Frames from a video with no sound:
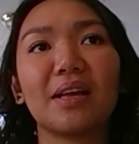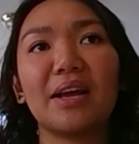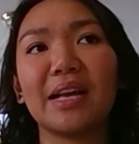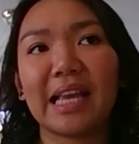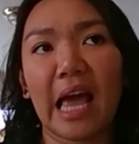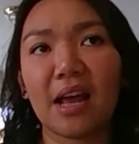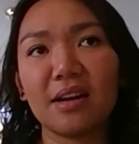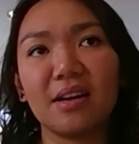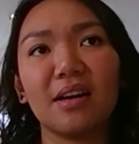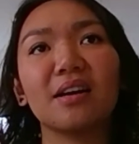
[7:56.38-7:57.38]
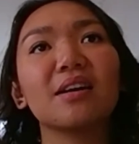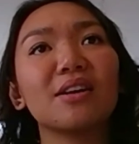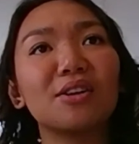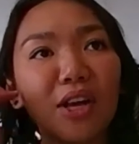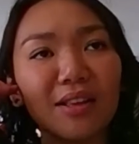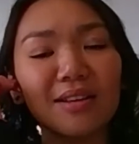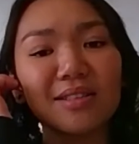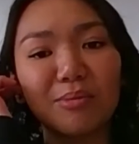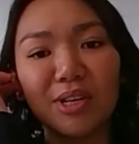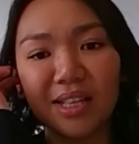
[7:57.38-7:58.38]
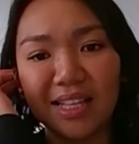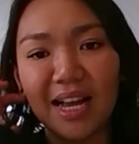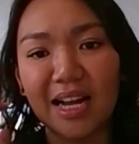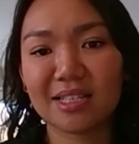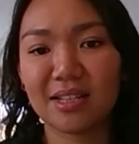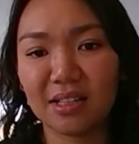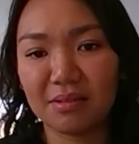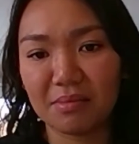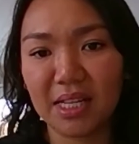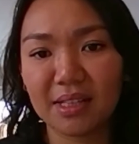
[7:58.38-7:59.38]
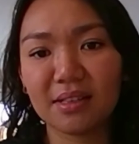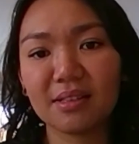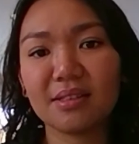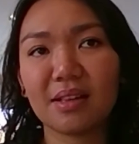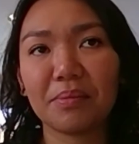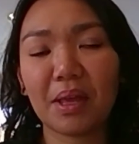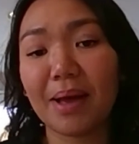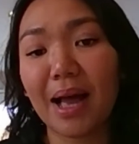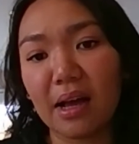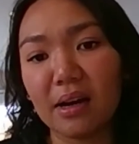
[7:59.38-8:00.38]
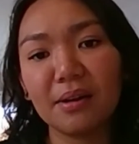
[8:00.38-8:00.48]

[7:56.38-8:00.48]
in Canada, not looking someone in the eyes could mean something bad.